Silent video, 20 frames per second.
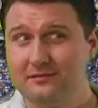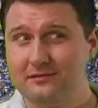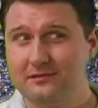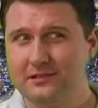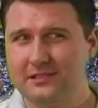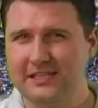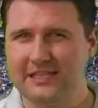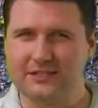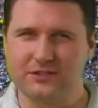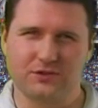
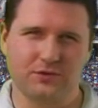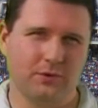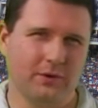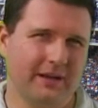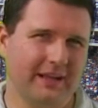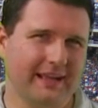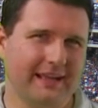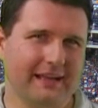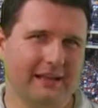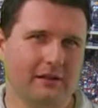you get
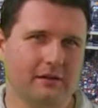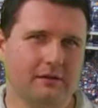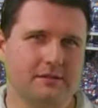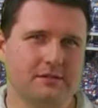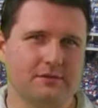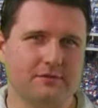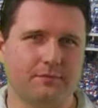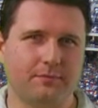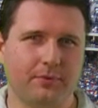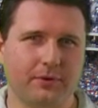20
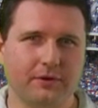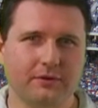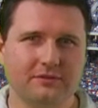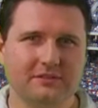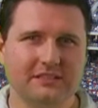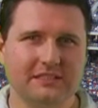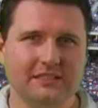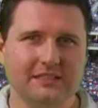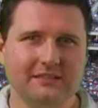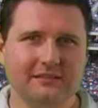calories of
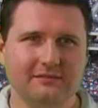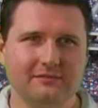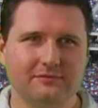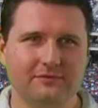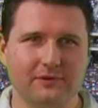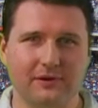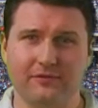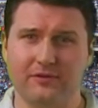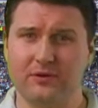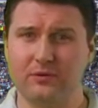protein
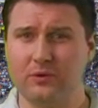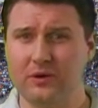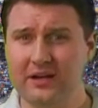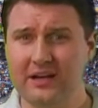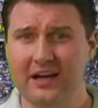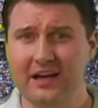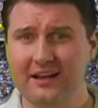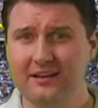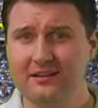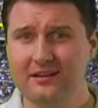for every one
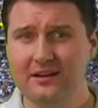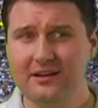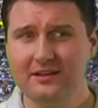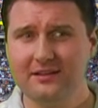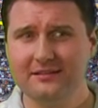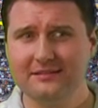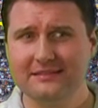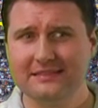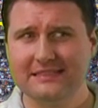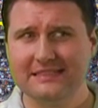hot
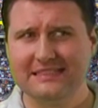dog.